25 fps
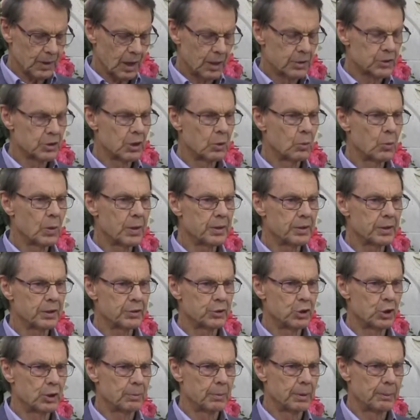So one
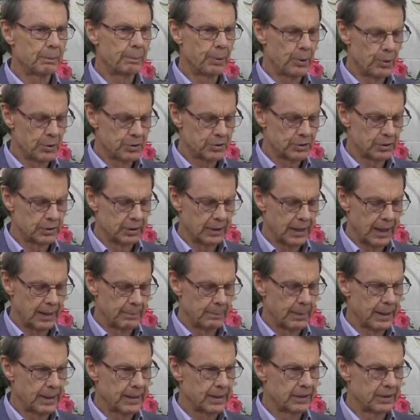determined person
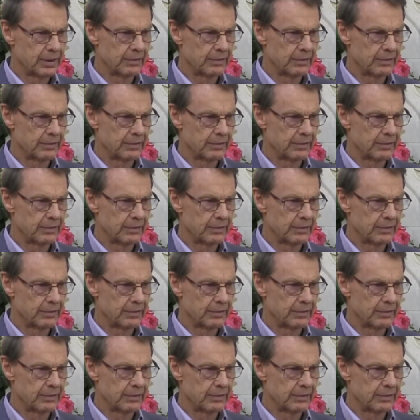can make a